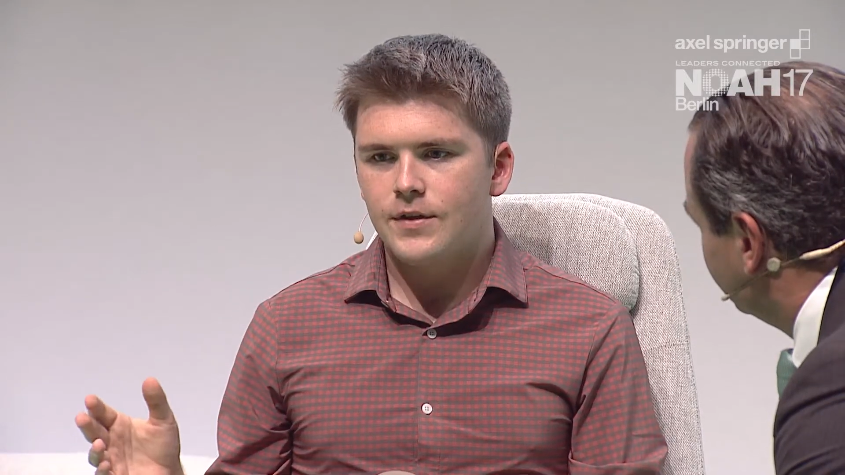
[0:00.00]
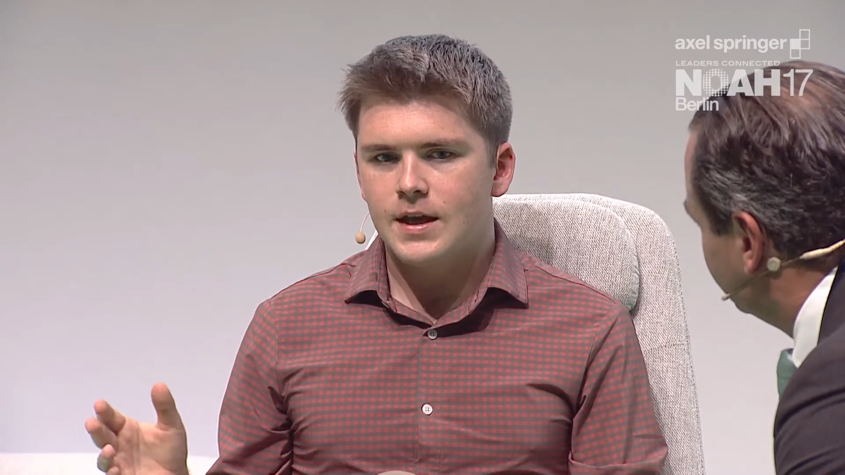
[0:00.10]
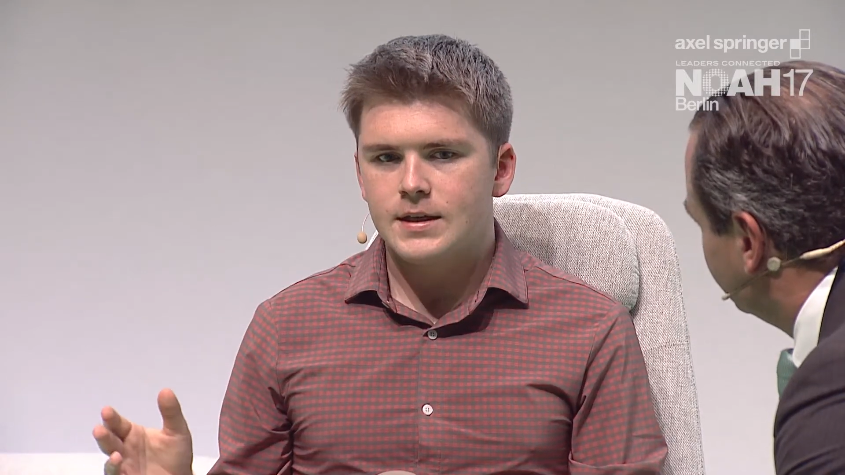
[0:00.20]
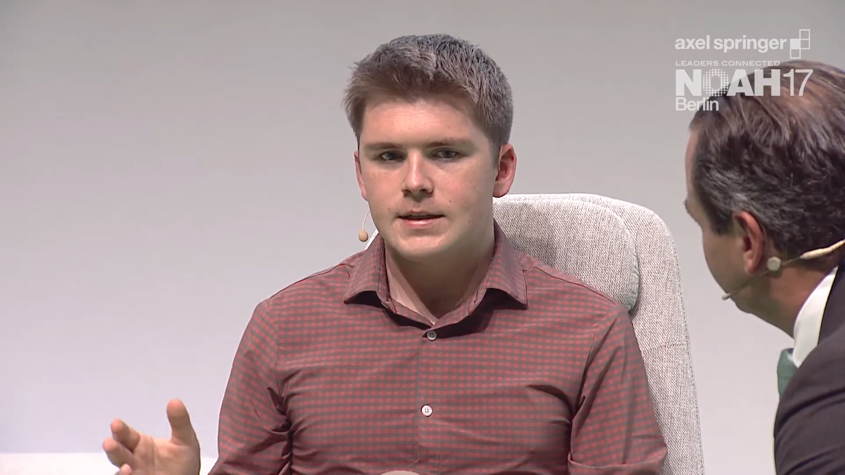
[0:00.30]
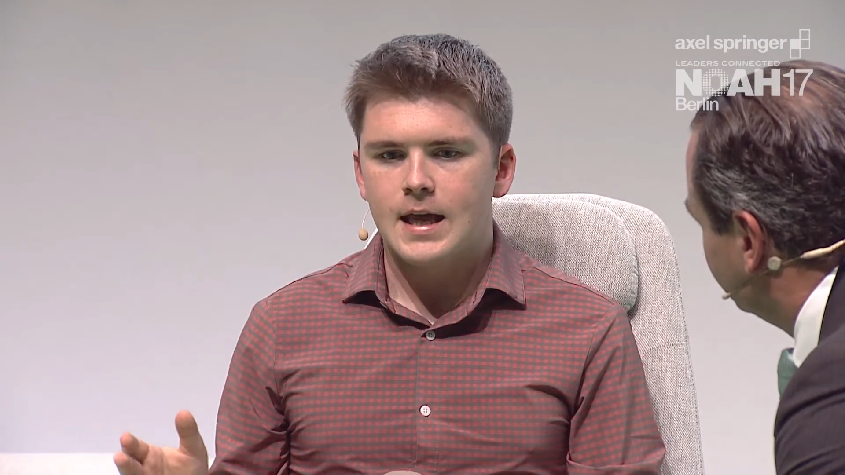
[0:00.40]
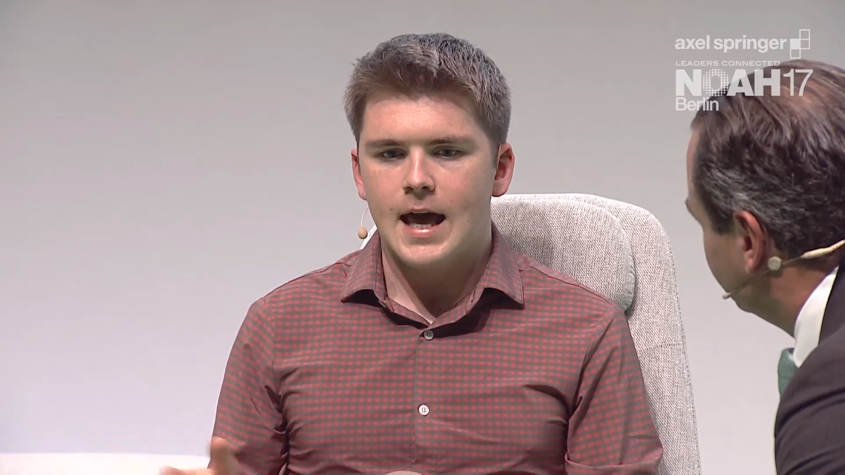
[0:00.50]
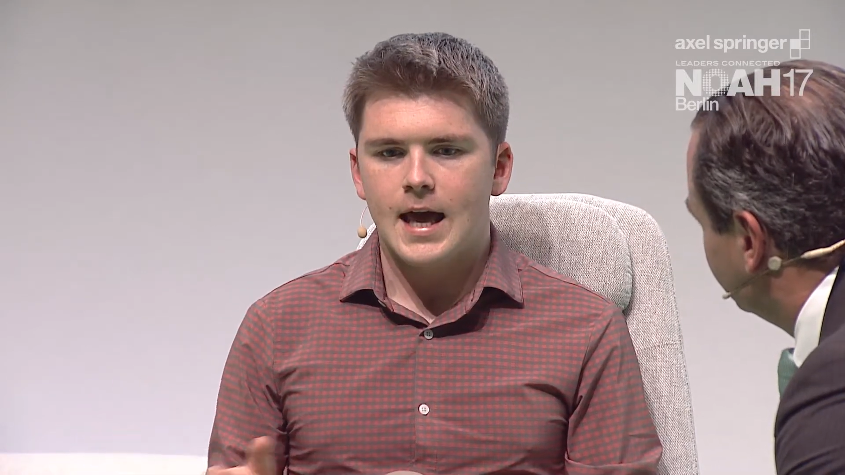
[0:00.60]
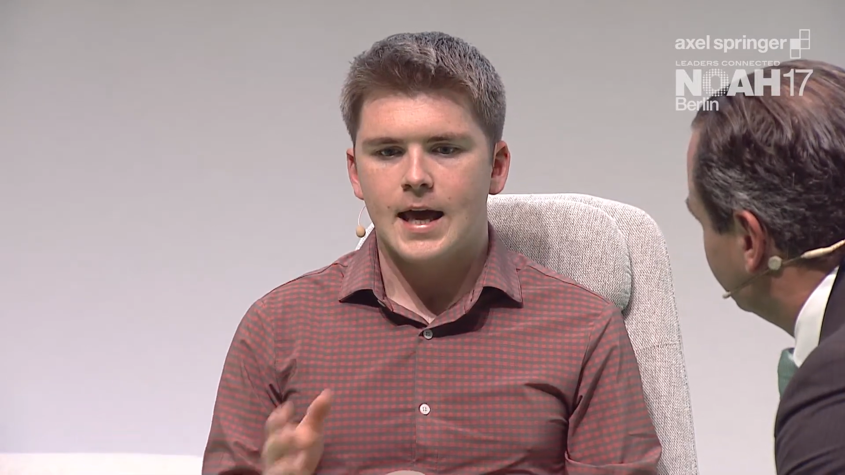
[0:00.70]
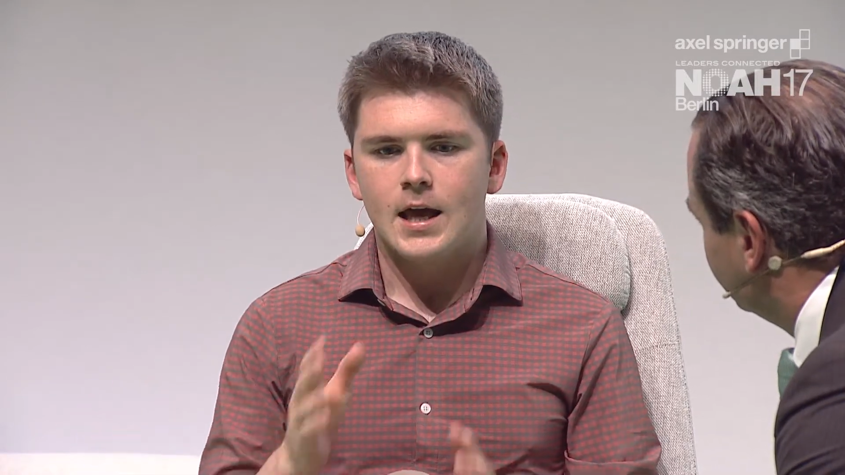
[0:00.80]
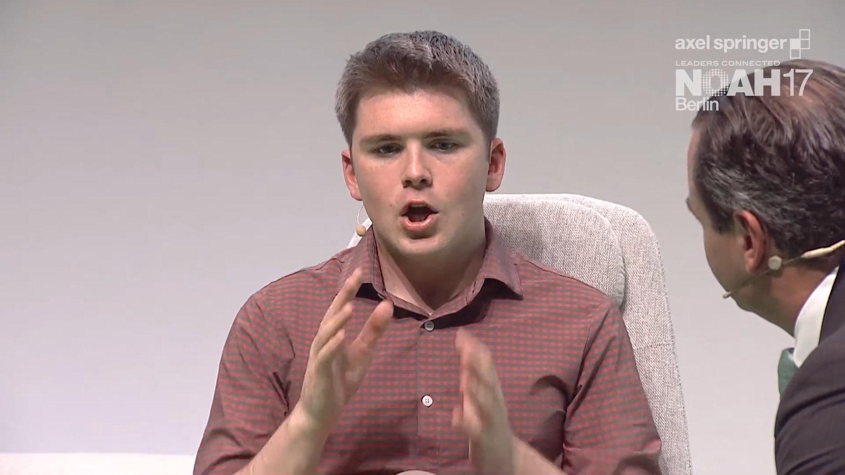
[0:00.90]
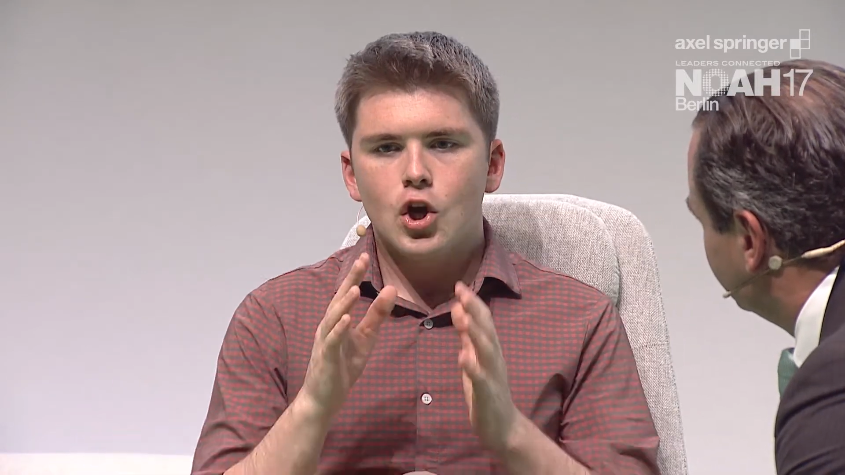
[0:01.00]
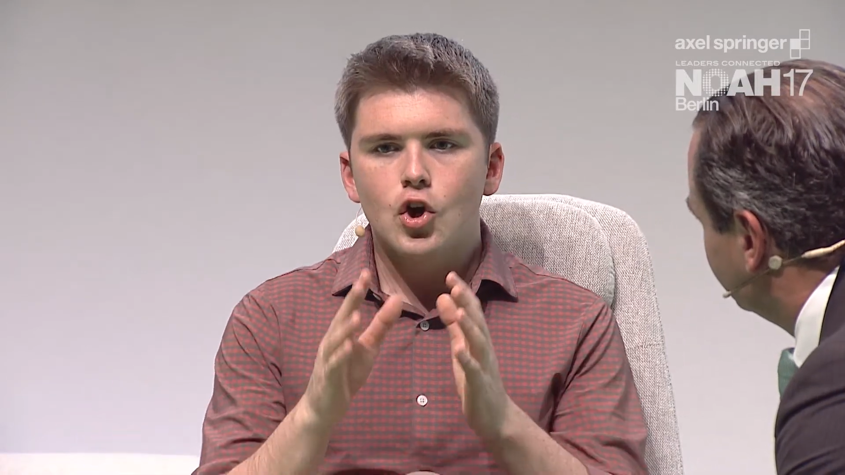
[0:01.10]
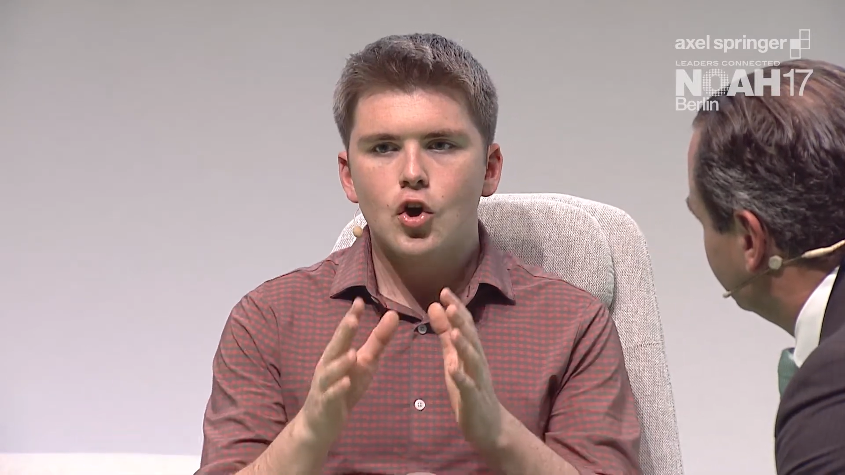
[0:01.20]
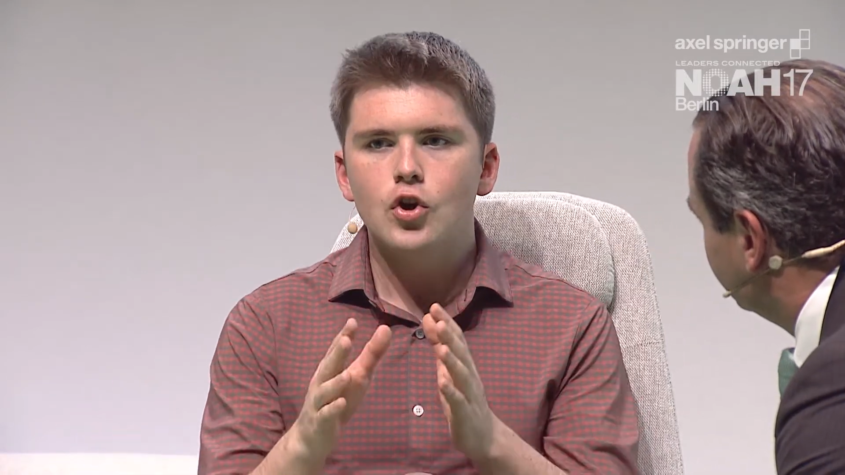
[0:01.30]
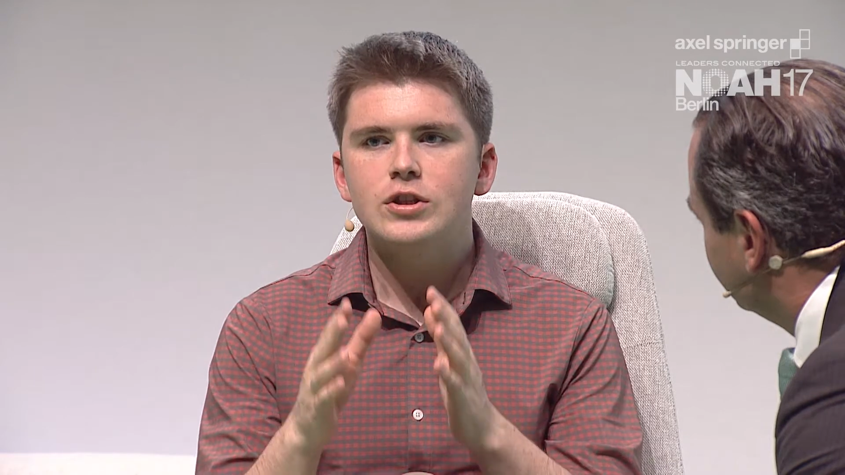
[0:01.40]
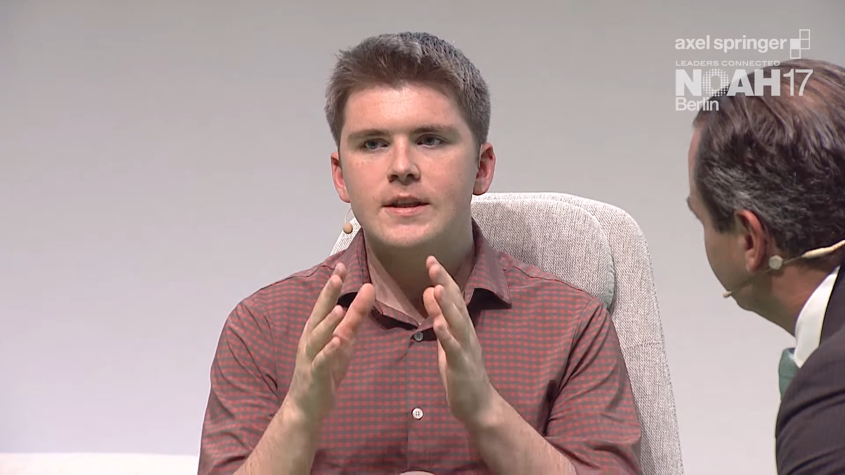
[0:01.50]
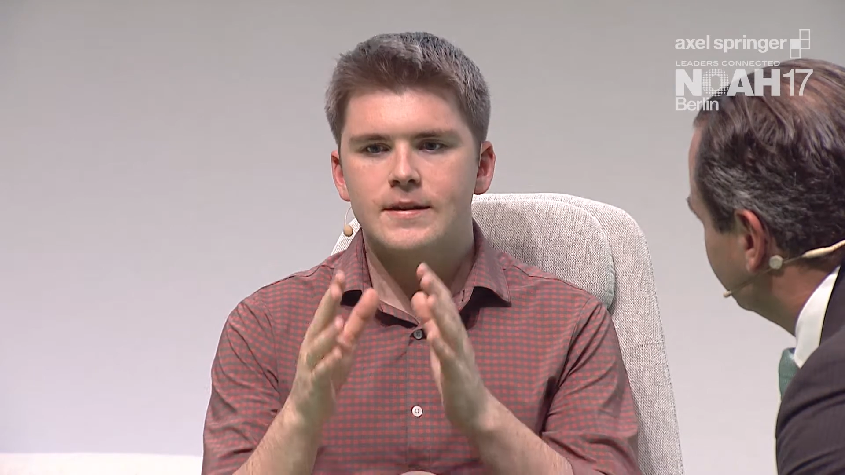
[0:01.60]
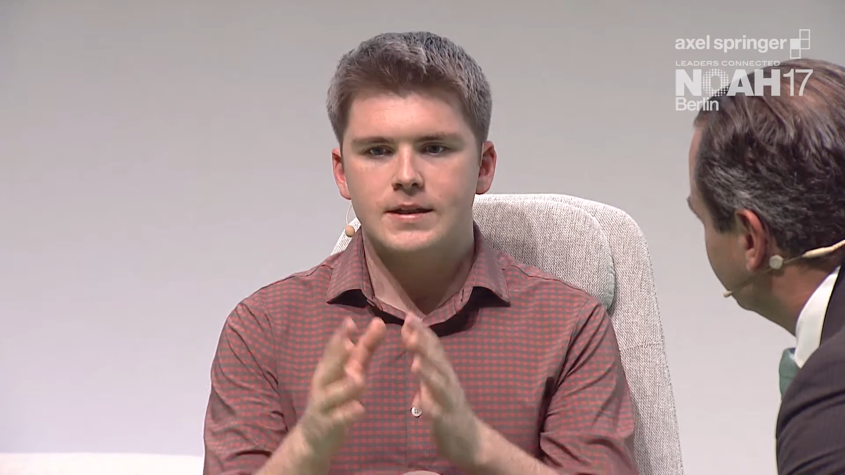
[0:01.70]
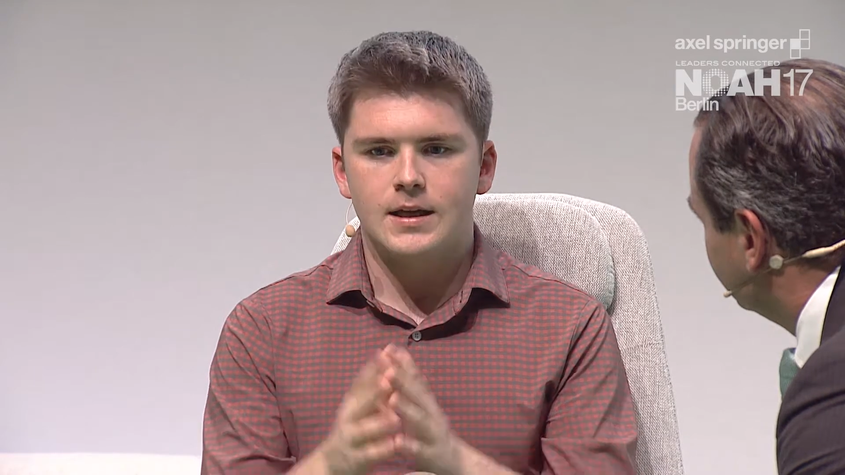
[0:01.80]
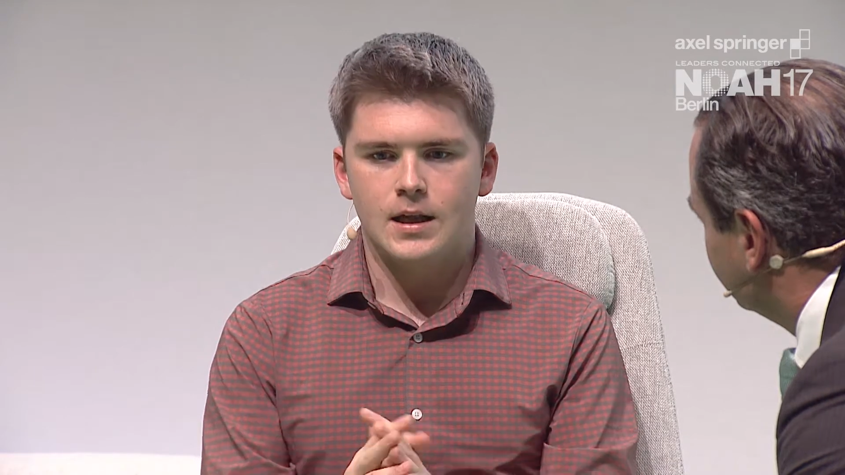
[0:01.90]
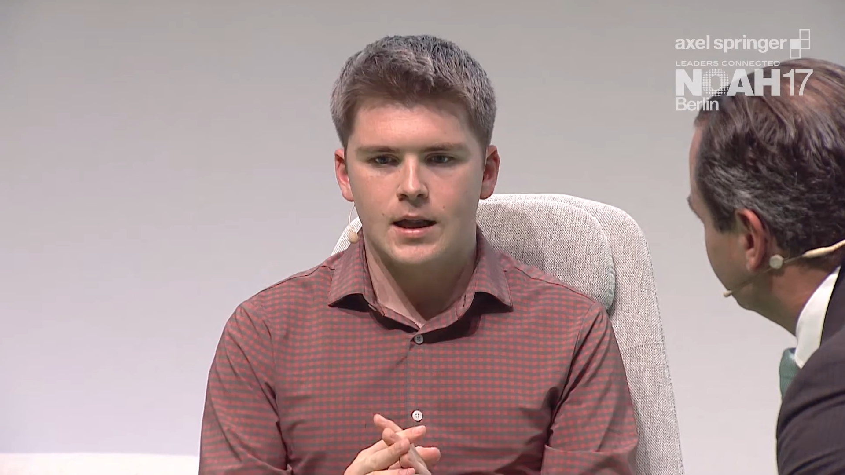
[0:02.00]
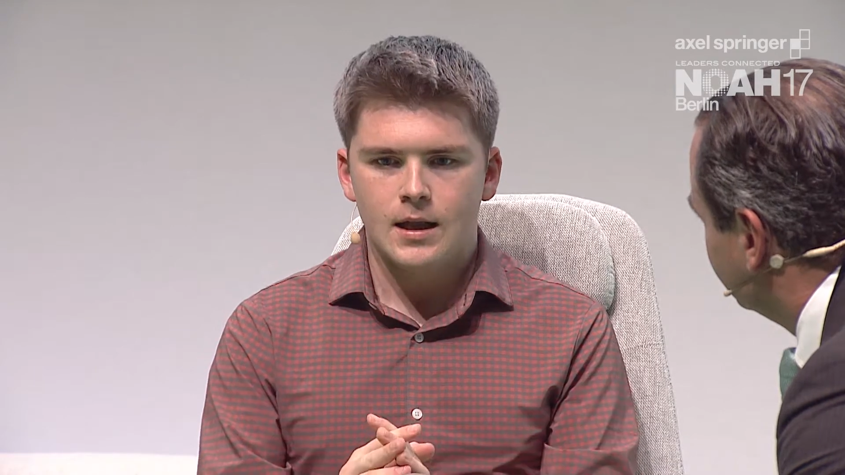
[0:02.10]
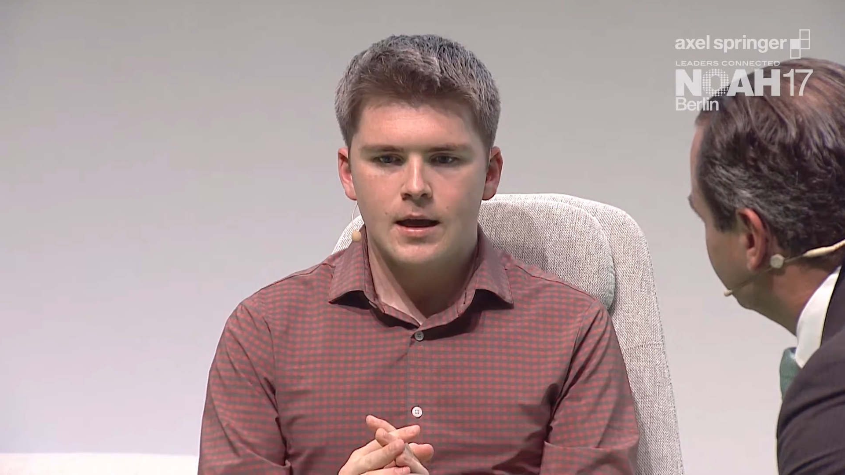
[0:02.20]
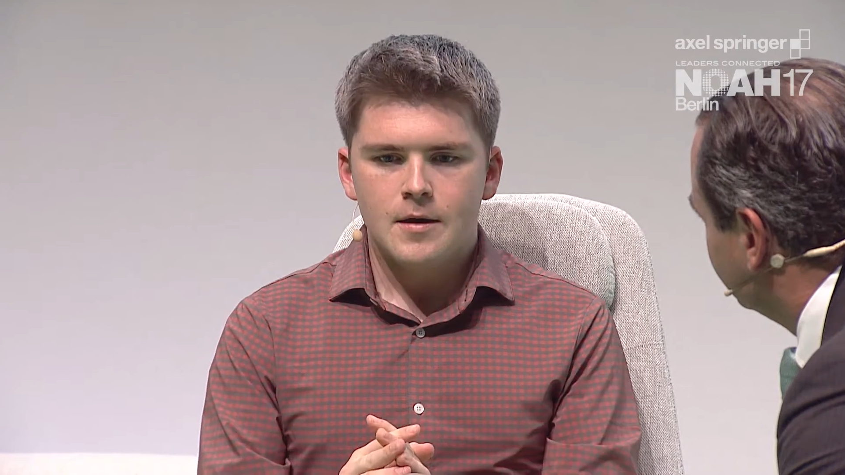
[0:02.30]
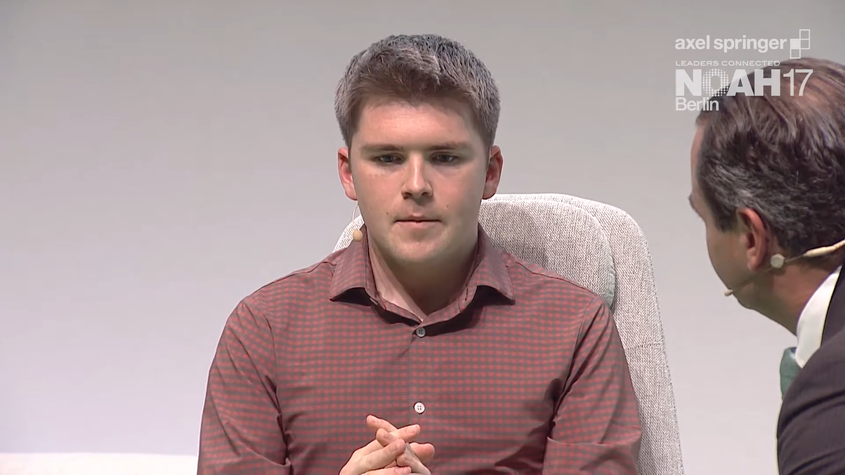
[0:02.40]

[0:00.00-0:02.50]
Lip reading: that could still